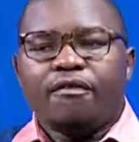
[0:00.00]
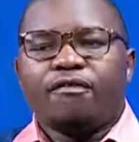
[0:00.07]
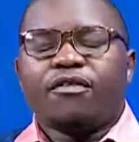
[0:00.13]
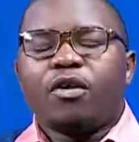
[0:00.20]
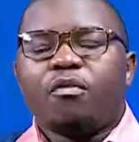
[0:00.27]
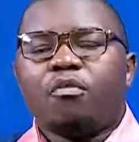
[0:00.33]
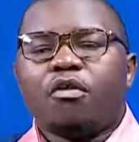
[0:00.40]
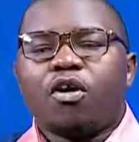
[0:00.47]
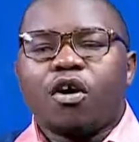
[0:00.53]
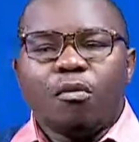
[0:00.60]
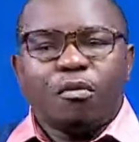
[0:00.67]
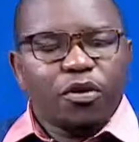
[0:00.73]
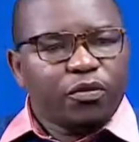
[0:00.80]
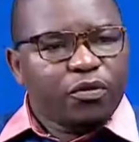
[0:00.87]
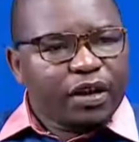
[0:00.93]
From
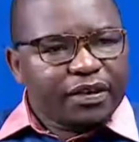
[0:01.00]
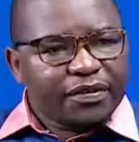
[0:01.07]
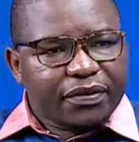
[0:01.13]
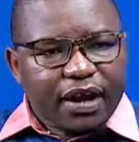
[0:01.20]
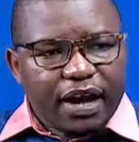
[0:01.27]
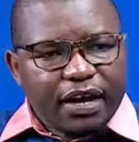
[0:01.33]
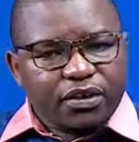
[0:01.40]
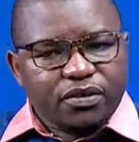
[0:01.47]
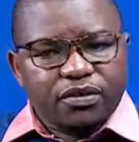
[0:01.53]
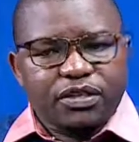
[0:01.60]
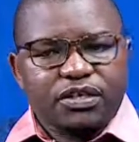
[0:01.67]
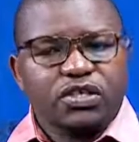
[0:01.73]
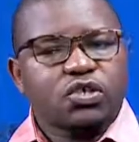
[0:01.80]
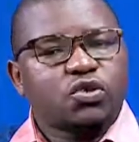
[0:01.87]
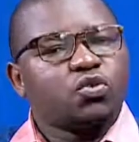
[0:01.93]
Commonwealth
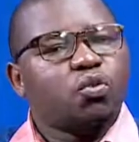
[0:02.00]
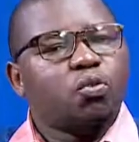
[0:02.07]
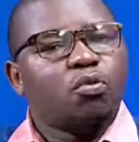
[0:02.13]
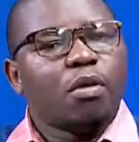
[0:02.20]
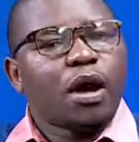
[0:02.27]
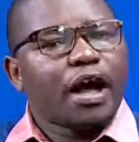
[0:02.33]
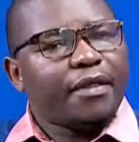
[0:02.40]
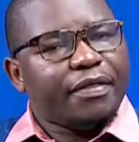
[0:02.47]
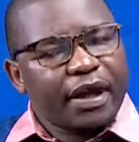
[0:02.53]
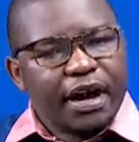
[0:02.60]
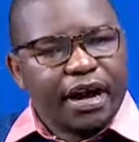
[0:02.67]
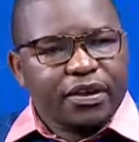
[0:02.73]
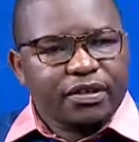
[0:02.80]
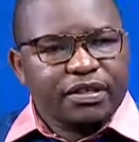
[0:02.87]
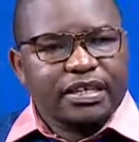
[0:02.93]
countries to
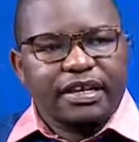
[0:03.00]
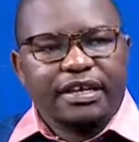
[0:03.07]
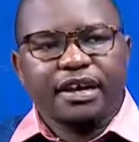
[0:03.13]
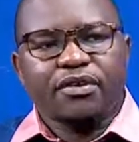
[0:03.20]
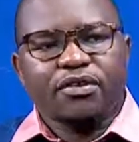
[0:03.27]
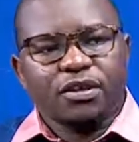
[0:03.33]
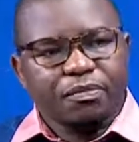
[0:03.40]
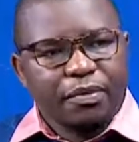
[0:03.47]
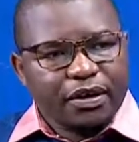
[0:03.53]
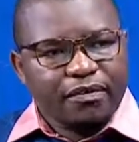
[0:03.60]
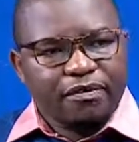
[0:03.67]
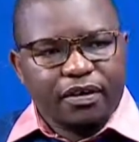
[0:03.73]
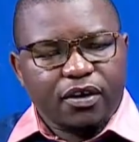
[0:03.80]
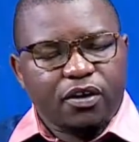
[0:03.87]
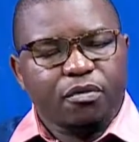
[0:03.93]
other countries that are not
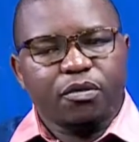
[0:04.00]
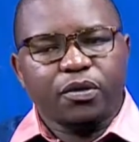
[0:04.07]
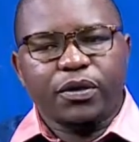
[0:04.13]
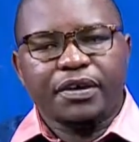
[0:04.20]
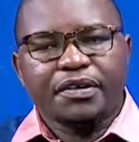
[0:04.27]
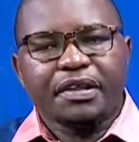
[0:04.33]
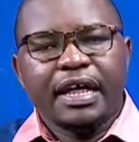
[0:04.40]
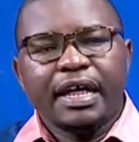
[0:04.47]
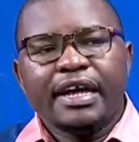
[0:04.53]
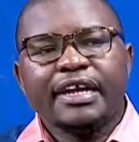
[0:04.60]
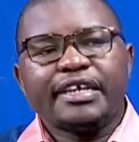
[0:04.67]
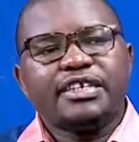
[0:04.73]
part of the Commonwealth,